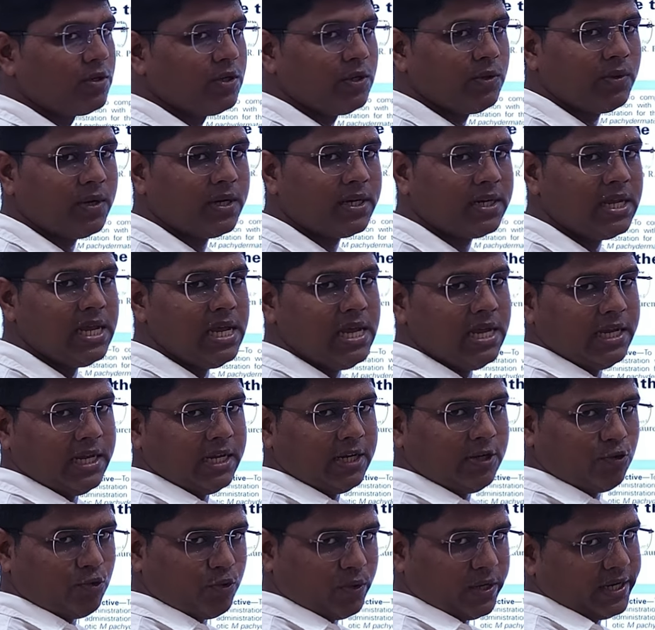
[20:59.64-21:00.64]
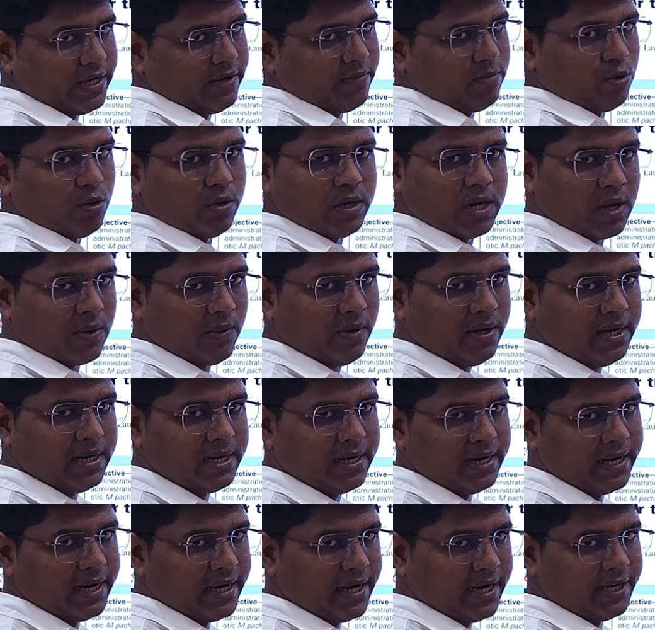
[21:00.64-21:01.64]
body weight in 24
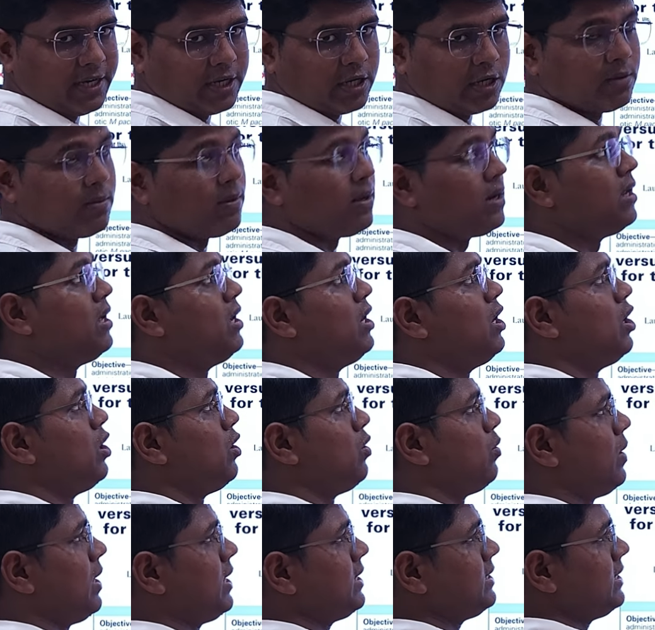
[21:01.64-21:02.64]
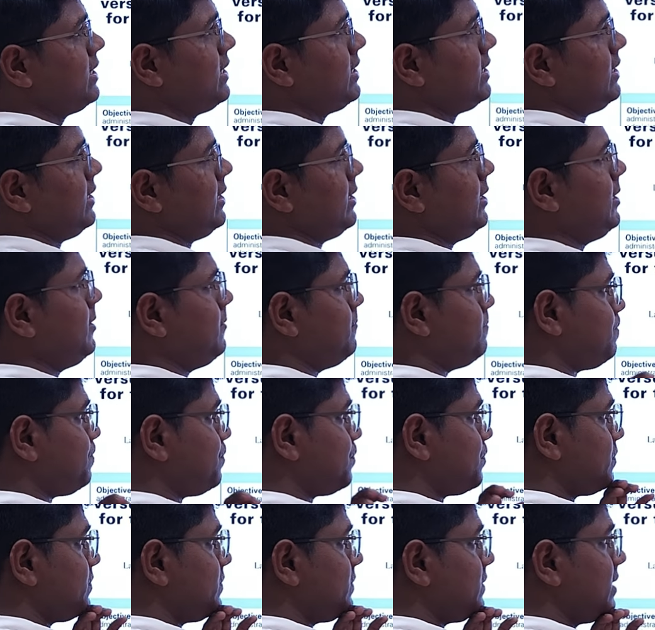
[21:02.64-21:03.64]
hour interval. What they
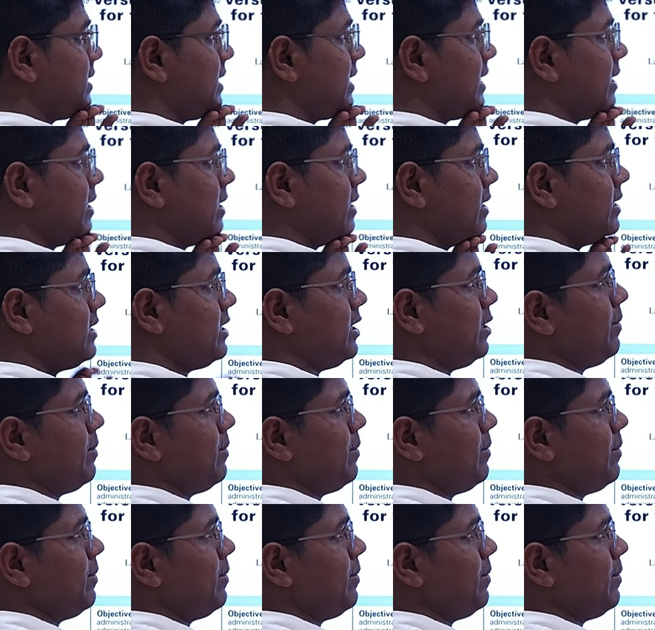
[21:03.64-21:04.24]
did, they